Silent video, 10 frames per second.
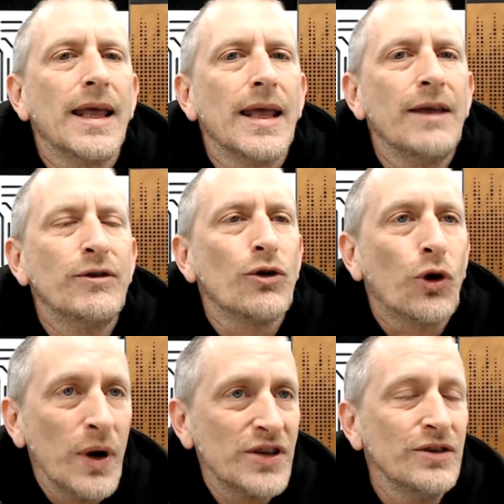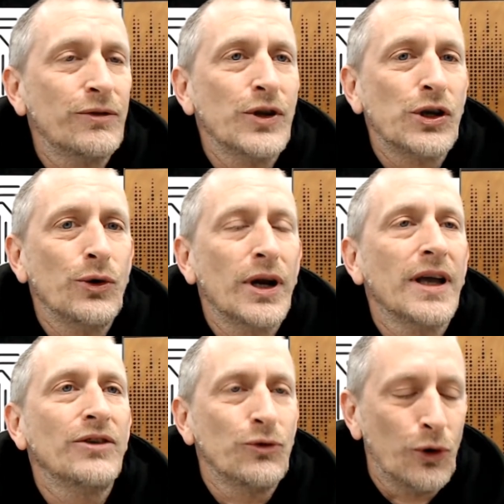If you've got questions for the
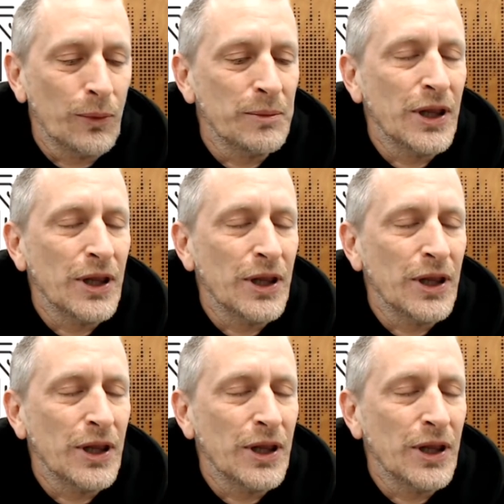Q&As, drop them in